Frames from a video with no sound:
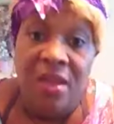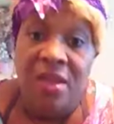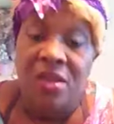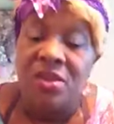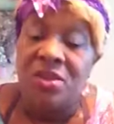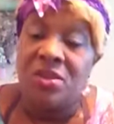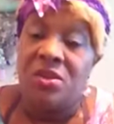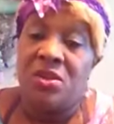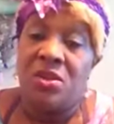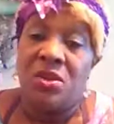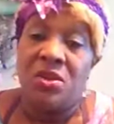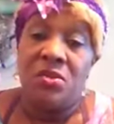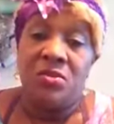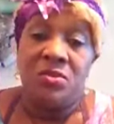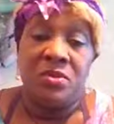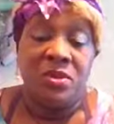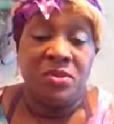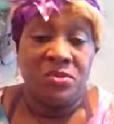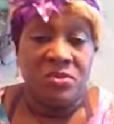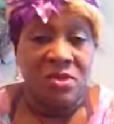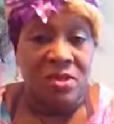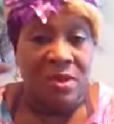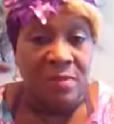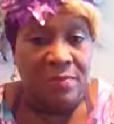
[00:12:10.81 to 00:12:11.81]
You know,
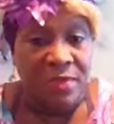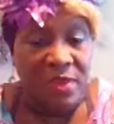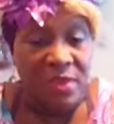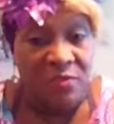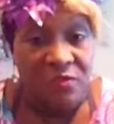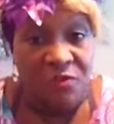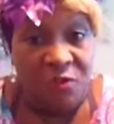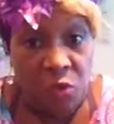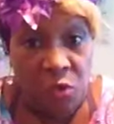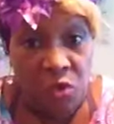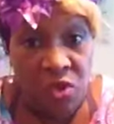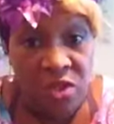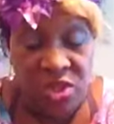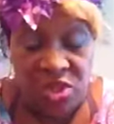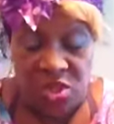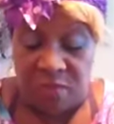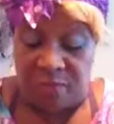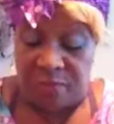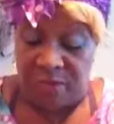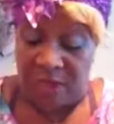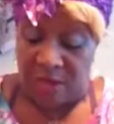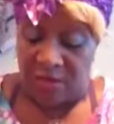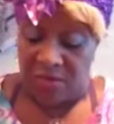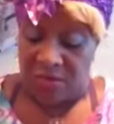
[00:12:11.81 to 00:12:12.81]
there's something foolish
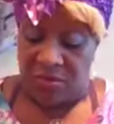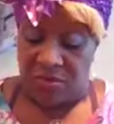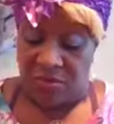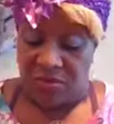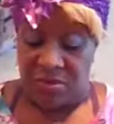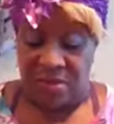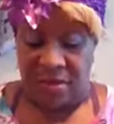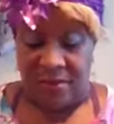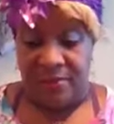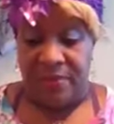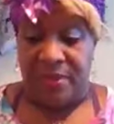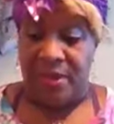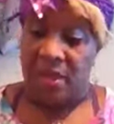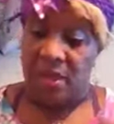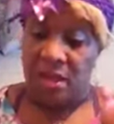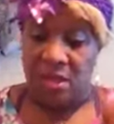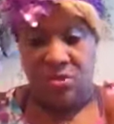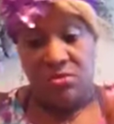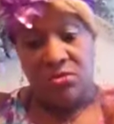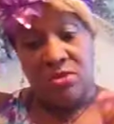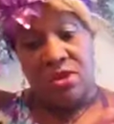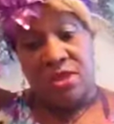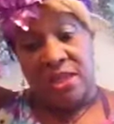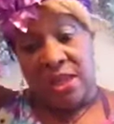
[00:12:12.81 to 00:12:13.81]
about you, something a
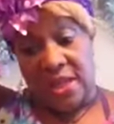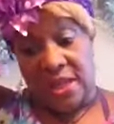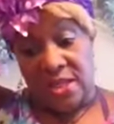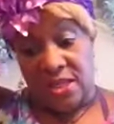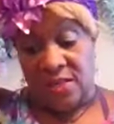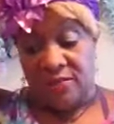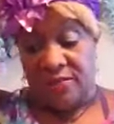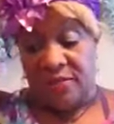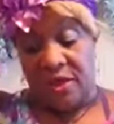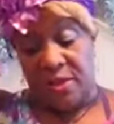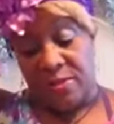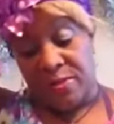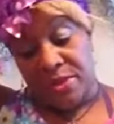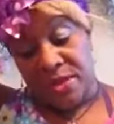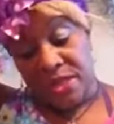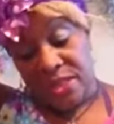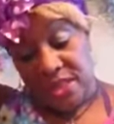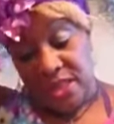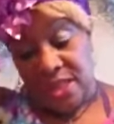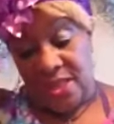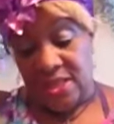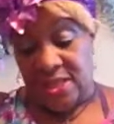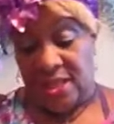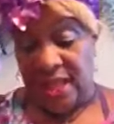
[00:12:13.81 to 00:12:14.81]
little dunce. I feel like putting a
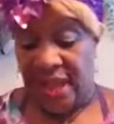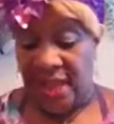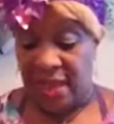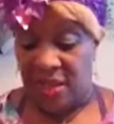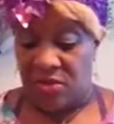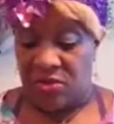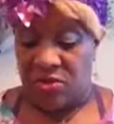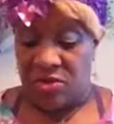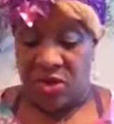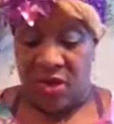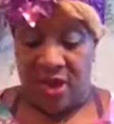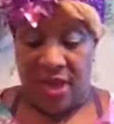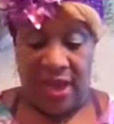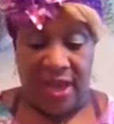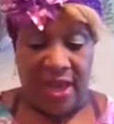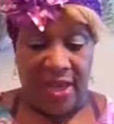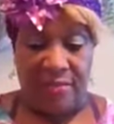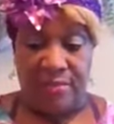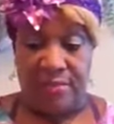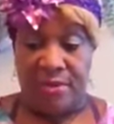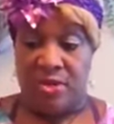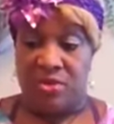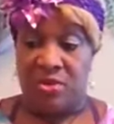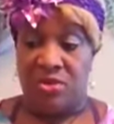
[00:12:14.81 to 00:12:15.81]
dunce hat on your
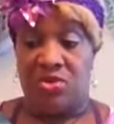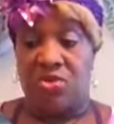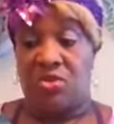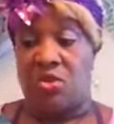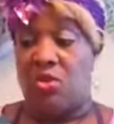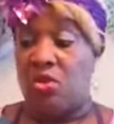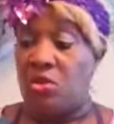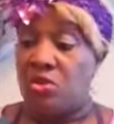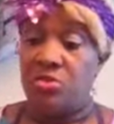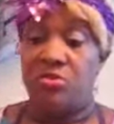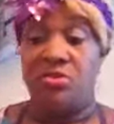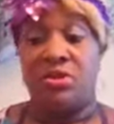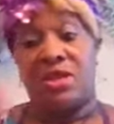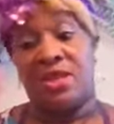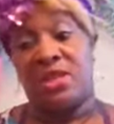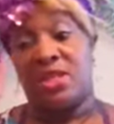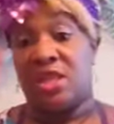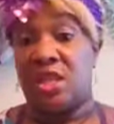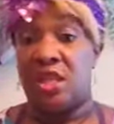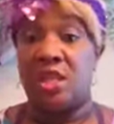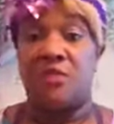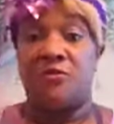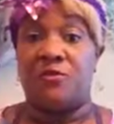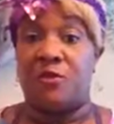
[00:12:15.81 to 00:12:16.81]
head because all you can
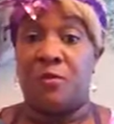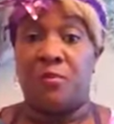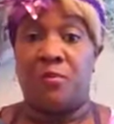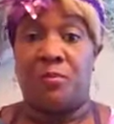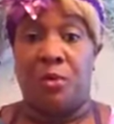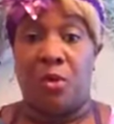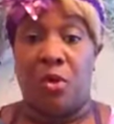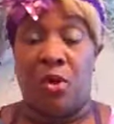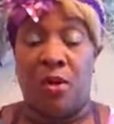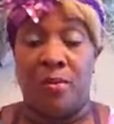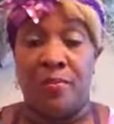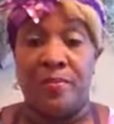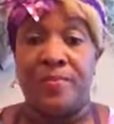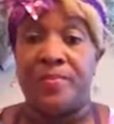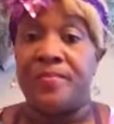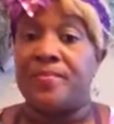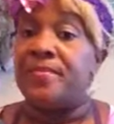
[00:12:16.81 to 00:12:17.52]
see is football.